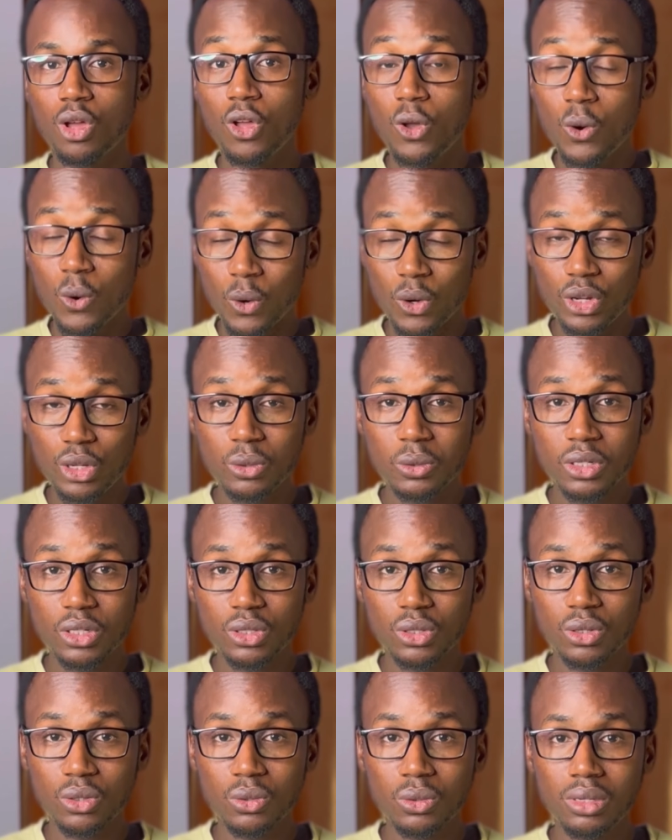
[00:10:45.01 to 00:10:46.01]
All you need to
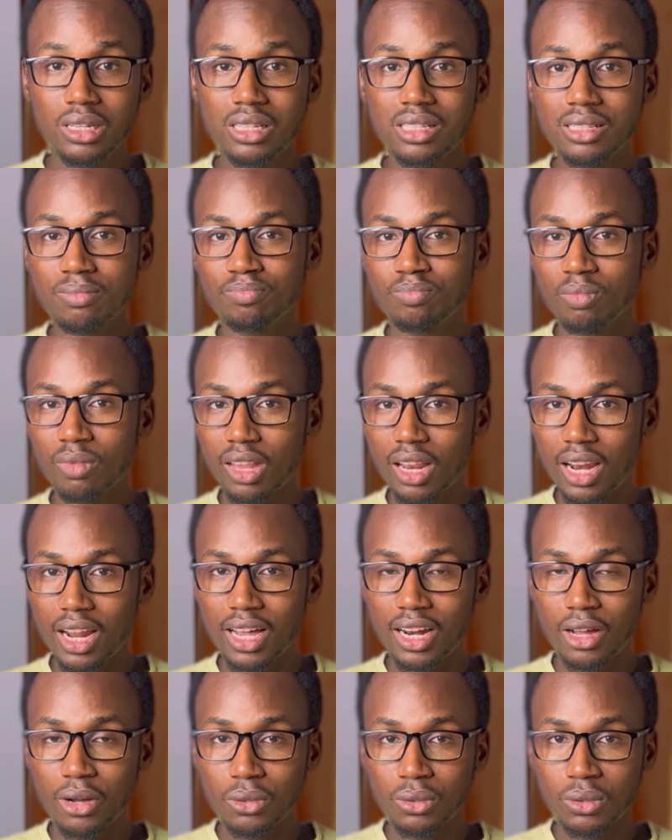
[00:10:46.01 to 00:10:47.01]
do is learn
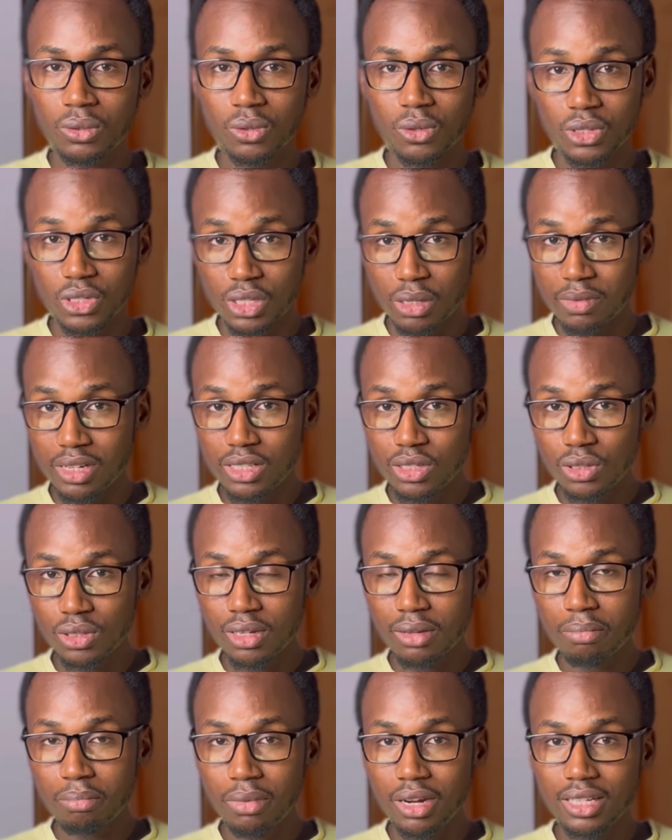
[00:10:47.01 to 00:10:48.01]
how to customize the
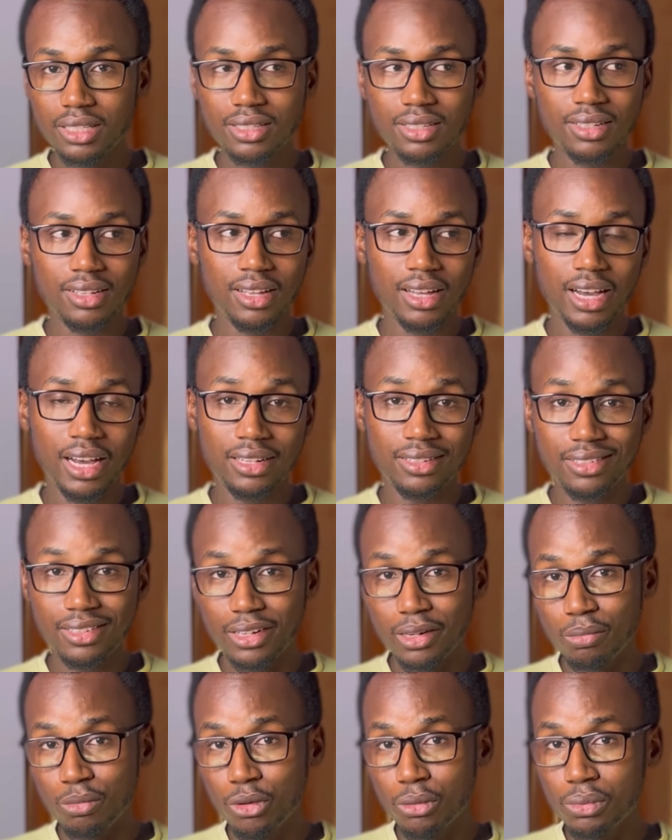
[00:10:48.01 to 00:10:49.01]
template and
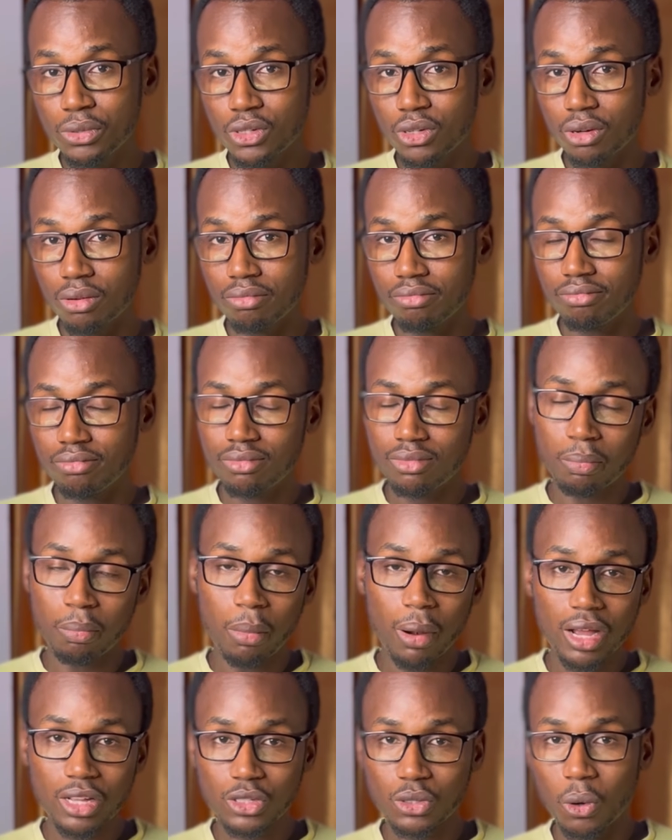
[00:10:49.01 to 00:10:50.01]
remove some
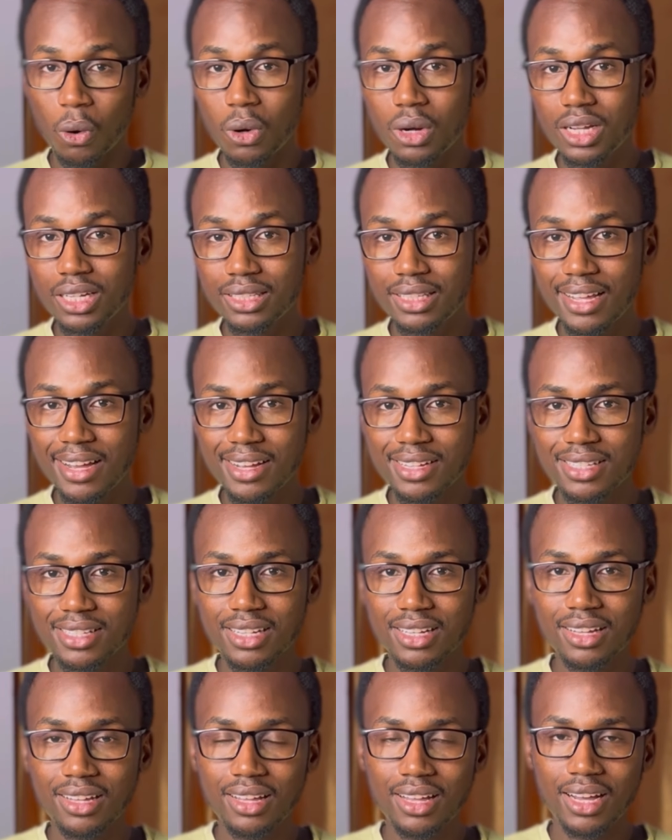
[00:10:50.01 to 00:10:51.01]
placeholder text,
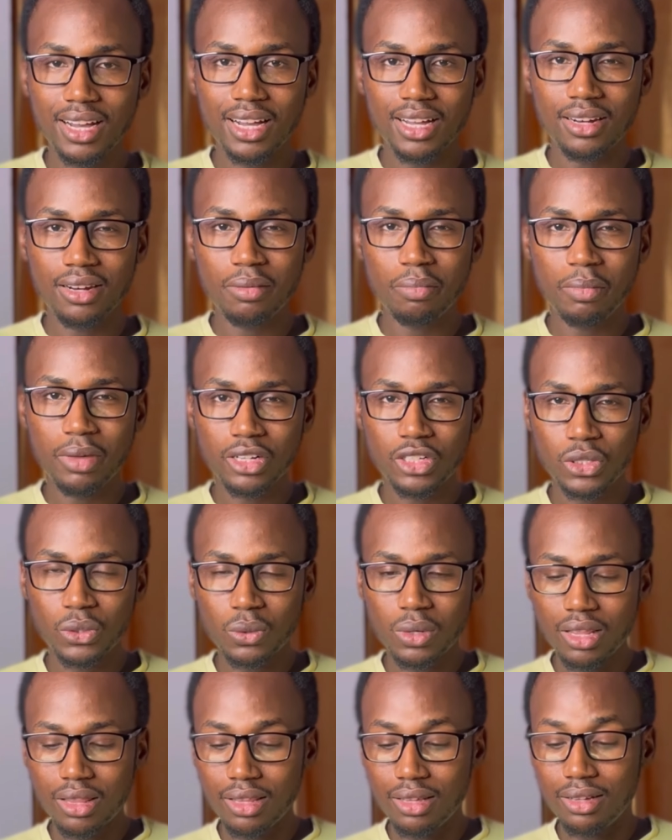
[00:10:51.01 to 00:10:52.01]
and make
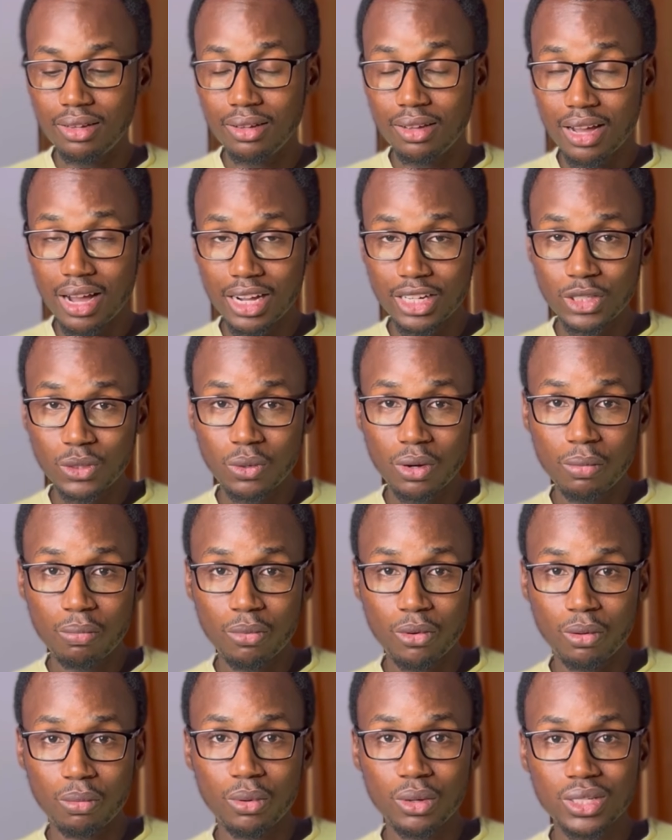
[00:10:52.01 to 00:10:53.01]
sure the actual
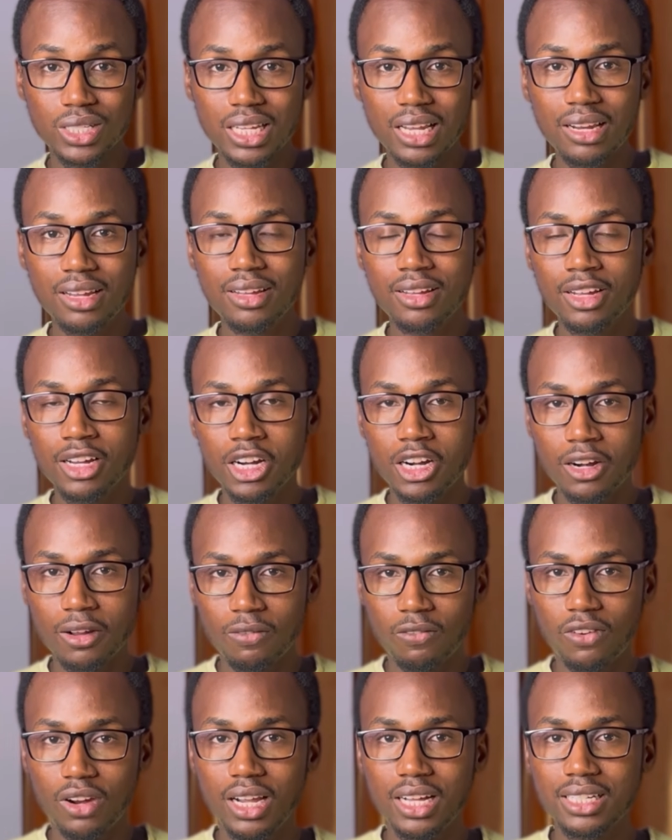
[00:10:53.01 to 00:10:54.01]
proposal
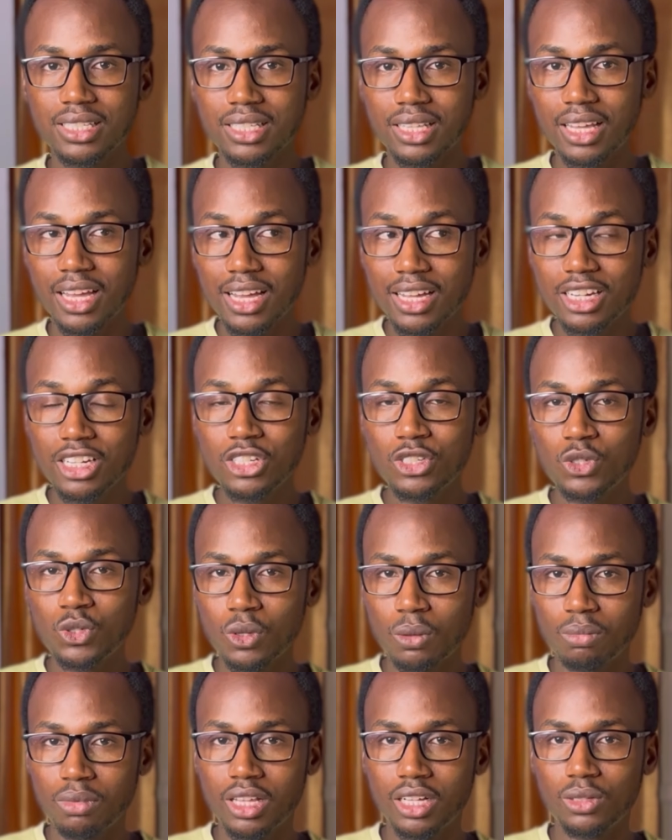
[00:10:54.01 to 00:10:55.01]
reflects any
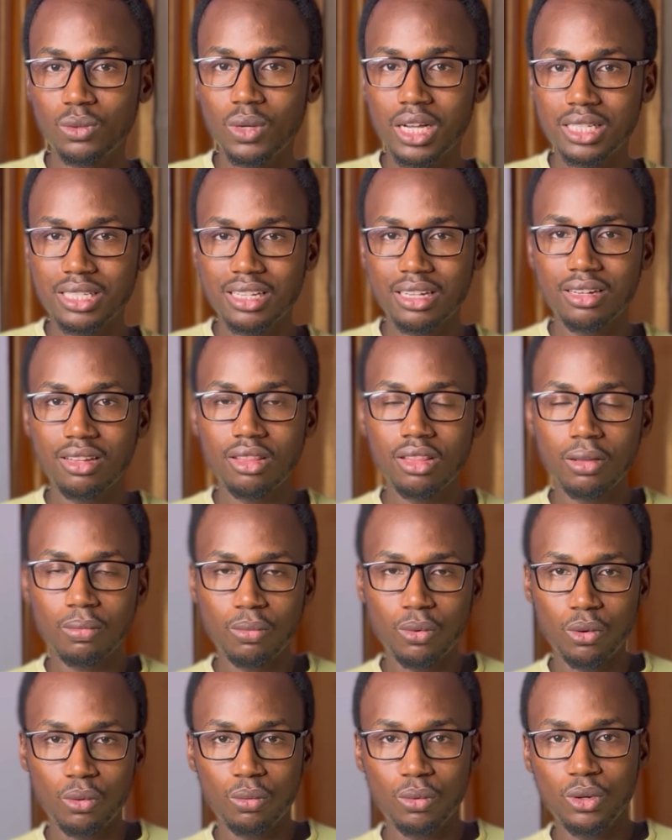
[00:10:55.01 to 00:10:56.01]
job that you are sending the
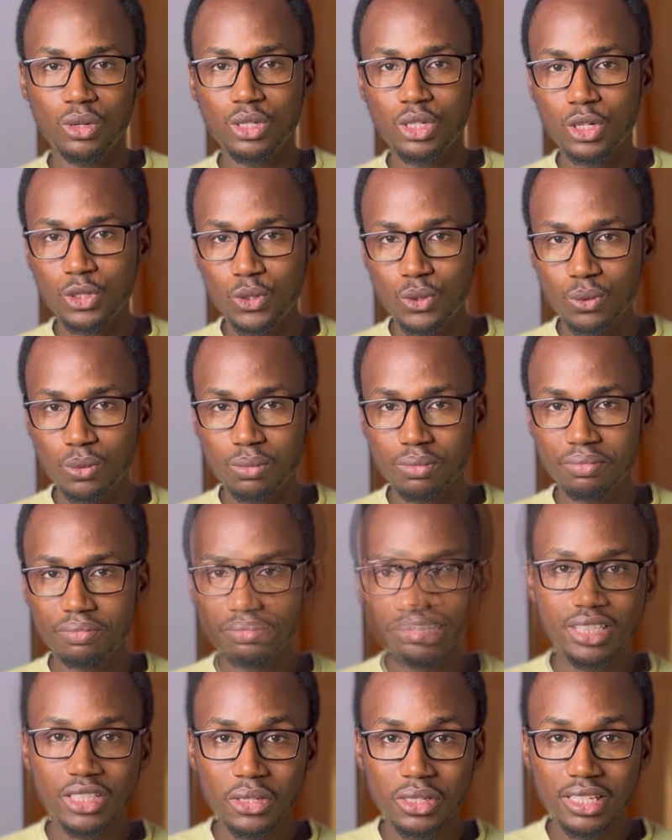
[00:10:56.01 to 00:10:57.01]
proposal to.
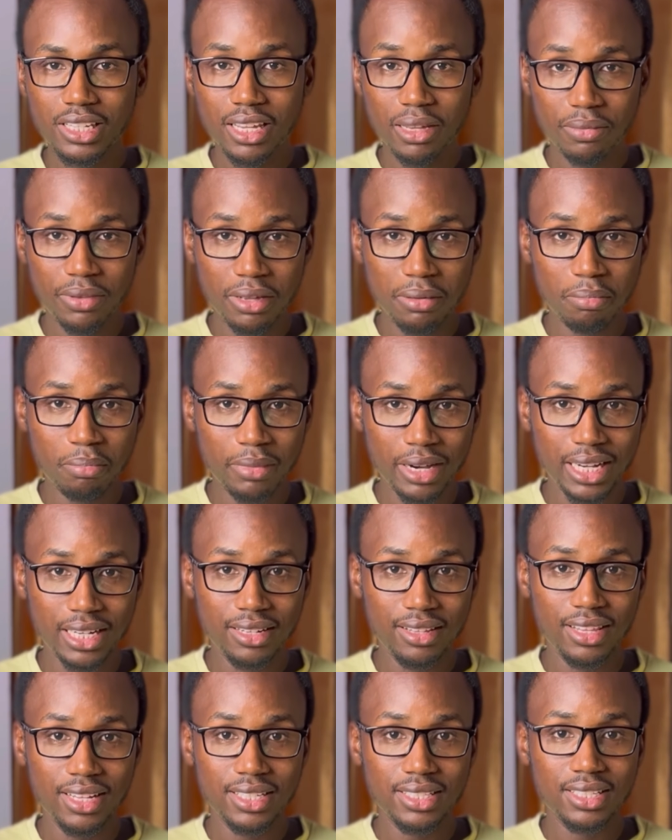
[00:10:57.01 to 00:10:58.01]
Just keep in mind
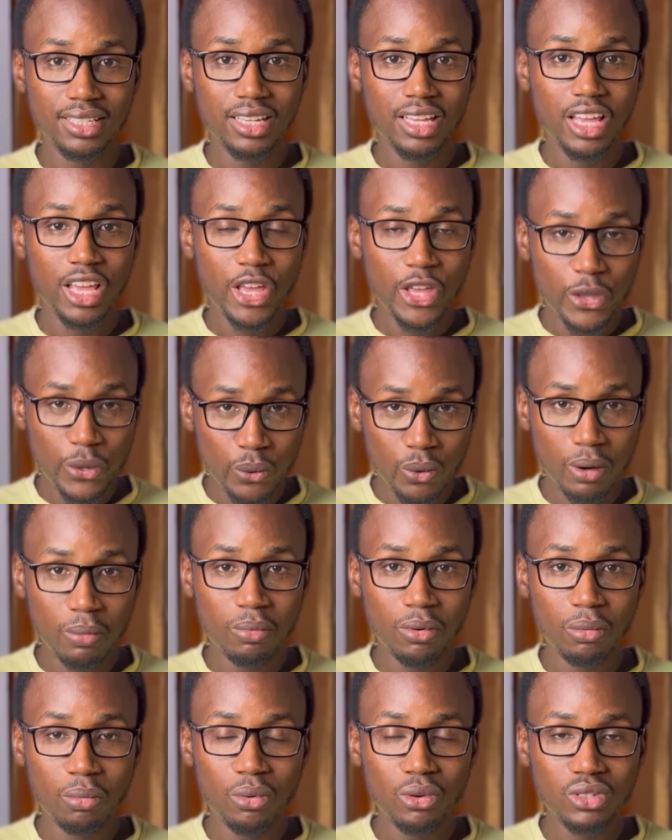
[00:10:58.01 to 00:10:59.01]
that your
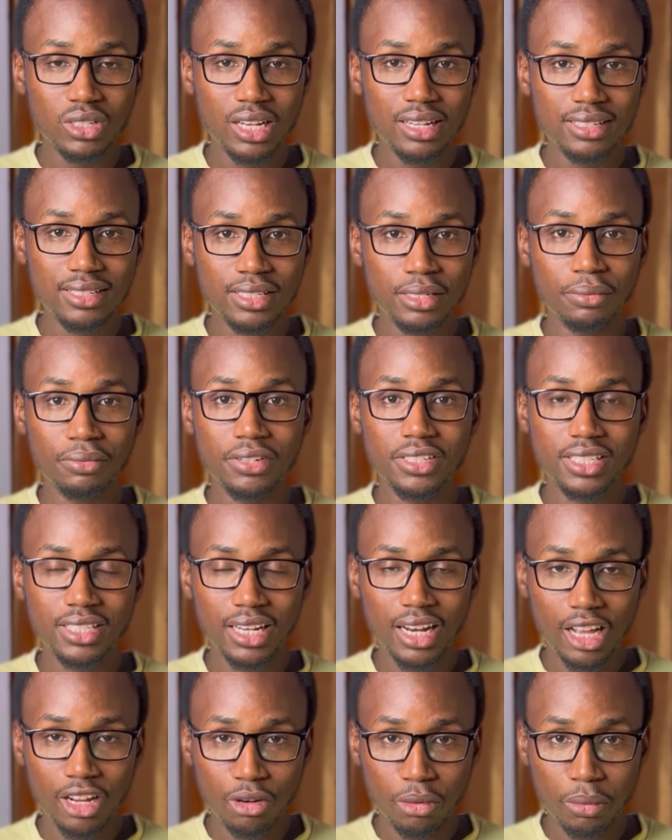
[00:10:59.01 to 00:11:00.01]
proposal is the first
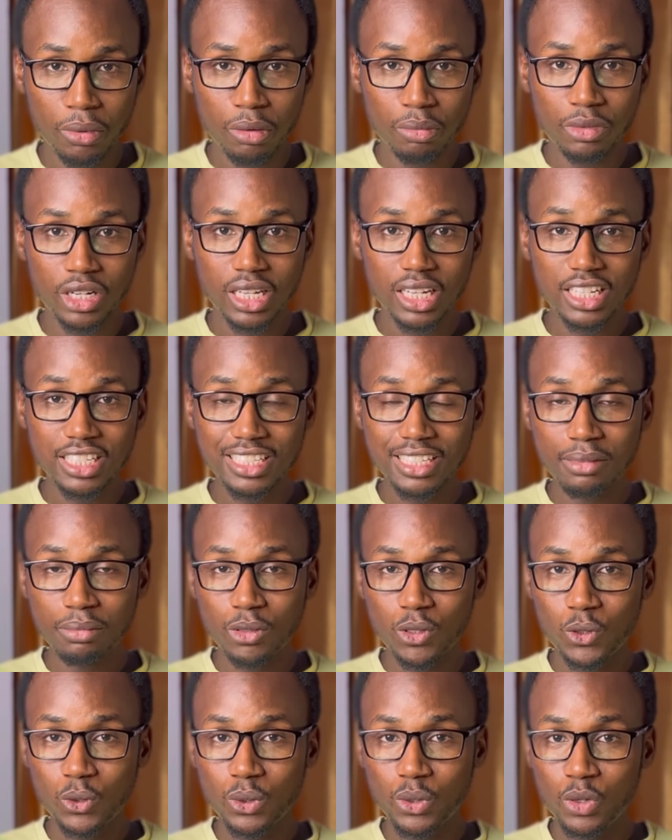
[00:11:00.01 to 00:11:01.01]
line of communication
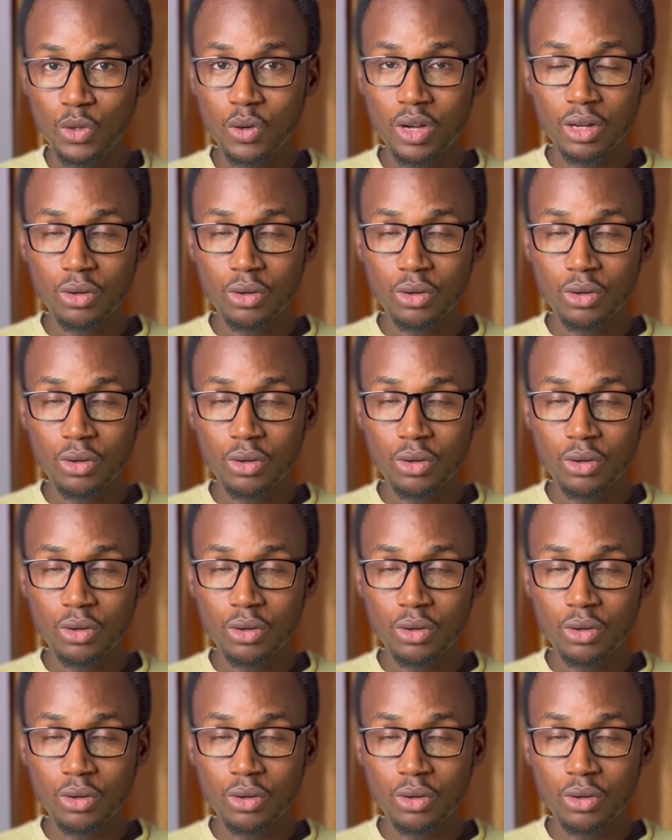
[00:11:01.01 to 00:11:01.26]
between you and